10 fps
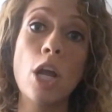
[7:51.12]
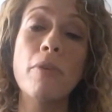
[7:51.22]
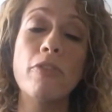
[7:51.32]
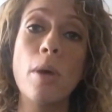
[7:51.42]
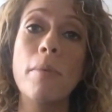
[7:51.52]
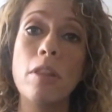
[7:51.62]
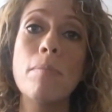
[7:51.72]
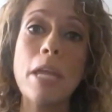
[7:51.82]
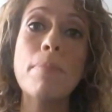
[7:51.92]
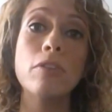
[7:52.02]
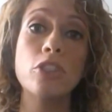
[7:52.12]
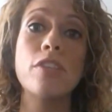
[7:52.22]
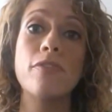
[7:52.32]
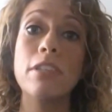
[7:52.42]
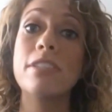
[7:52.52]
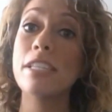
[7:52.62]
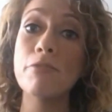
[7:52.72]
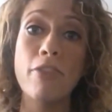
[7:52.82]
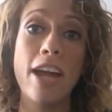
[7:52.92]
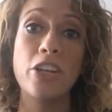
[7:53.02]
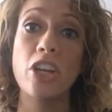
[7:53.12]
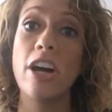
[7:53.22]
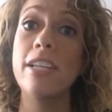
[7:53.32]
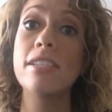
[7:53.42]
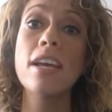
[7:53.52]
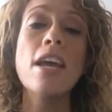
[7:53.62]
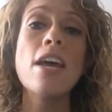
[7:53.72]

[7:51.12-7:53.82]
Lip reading: a global phenomenon that people just feel disenfranchised,